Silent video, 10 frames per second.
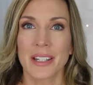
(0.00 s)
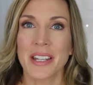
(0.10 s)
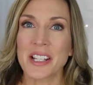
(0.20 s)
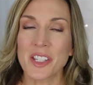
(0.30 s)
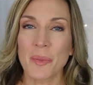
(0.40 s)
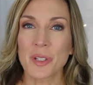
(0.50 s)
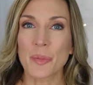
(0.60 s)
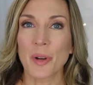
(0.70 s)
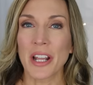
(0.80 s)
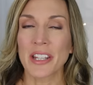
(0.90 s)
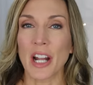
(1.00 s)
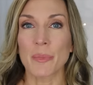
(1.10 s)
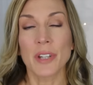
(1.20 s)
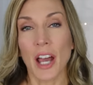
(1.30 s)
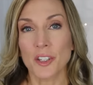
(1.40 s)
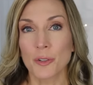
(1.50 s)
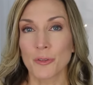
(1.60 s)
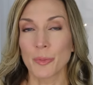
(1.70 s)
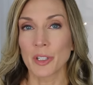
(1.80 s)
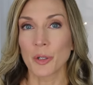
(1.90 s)
Next up is a brand that I'm not too
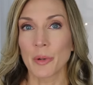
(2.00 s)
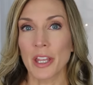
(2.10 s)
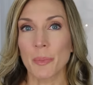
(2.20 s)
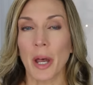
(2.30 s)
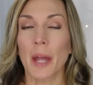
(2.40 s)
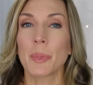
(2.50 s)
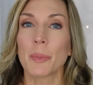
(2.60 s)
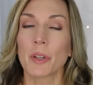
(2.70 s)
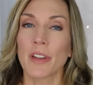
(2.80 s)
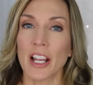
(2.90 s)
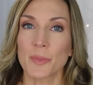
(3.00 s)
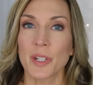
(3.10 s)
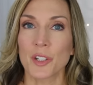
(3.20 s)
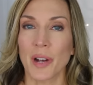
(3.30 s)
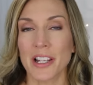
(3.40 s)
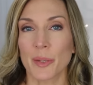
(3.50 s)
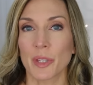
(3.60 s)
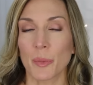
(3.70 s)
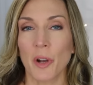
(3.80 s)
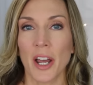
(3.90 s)
familiar with, but people have asked me to try some
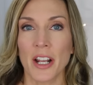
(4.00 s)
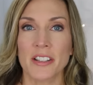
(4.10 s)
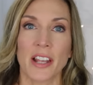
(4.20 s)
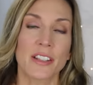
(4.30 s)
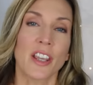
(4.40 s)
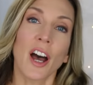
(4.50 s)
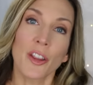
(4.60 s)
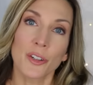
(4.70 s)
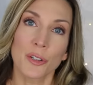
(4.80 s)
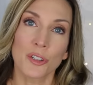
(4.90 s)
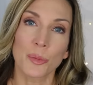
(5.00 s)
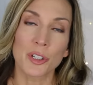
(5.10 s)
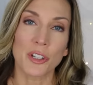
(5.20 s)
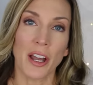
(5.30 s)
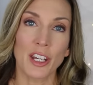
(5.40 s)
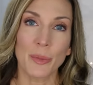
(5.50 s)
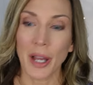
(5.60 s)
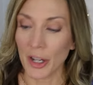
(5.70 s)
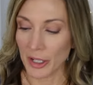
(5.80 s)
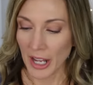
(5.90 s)
of their products. I see other YouTubers talking
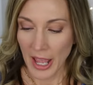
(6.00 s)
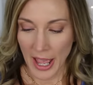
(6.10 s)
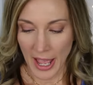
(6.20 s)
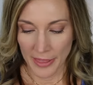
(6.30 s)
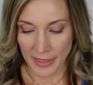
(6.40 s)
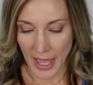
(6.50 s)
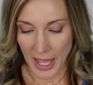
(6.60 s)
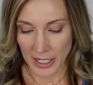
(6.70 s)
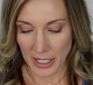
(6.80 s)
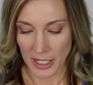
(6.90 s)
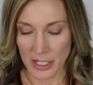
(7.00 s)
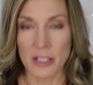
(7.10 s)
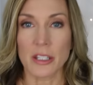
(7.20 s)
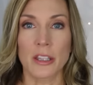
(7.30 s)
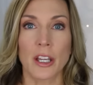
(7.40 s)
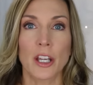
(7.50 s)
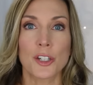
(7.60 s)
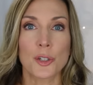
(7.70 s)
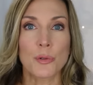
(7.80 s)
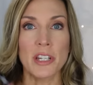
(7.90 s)
about it, and that is the
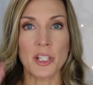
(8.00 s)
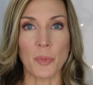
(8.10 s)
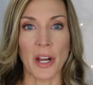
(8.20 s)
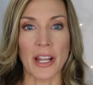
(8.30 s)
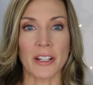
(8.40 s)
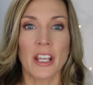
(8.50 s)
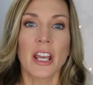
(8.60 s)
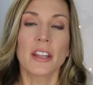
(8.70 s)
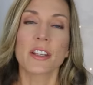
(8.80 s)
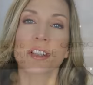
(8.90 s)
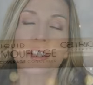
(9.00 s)
Catrice brand. This